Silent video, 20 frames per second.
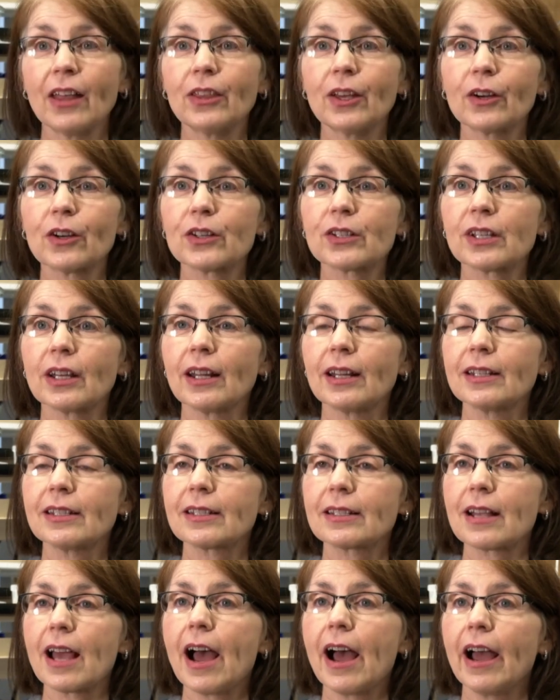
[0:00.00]
There is an
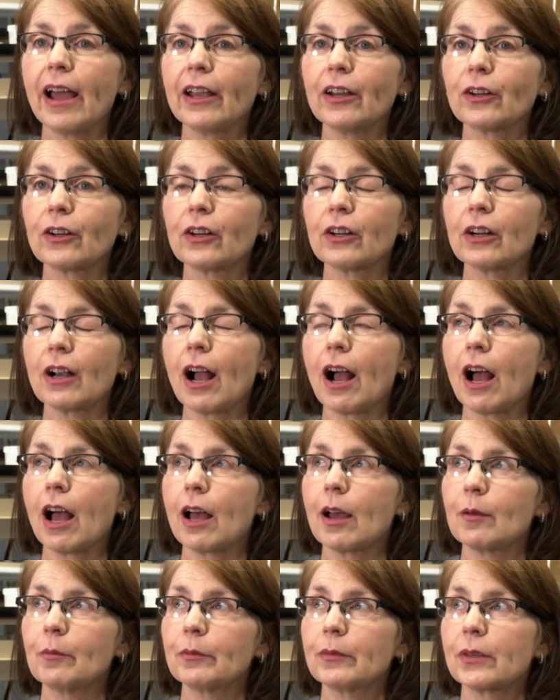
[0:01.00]
entire
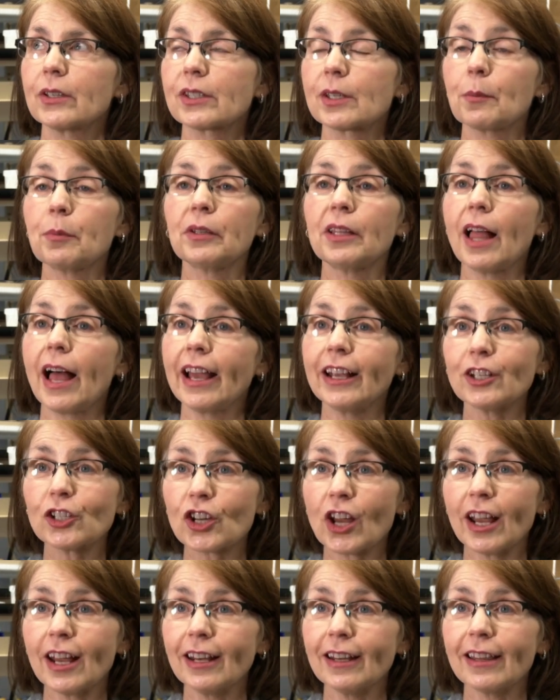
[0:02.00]
um, supply
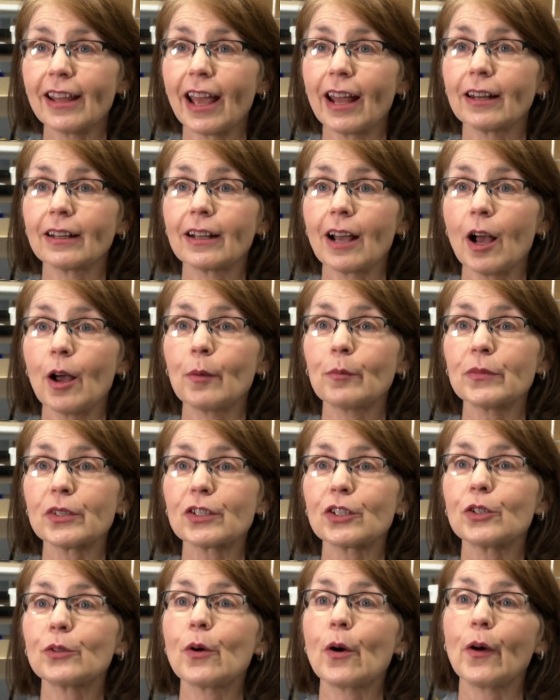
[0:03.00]
chain that comes
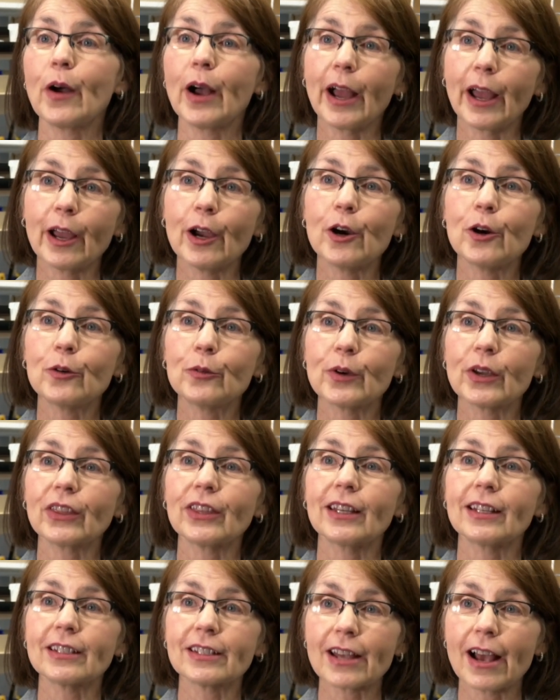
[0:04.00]
to Ohio with
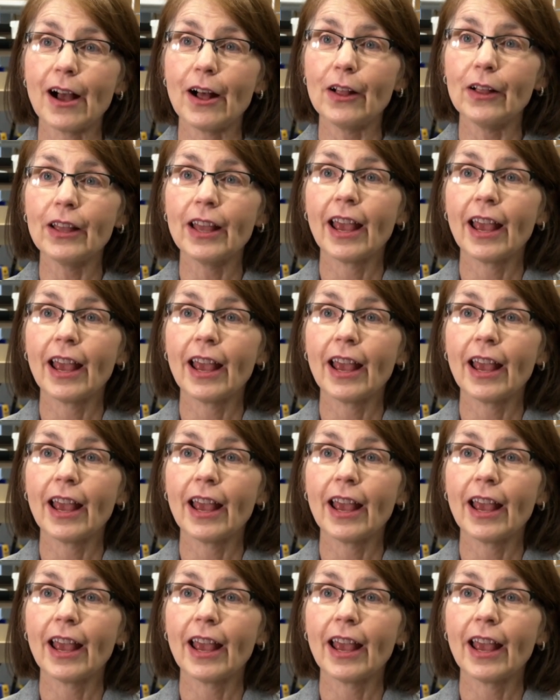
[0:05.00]
Intel,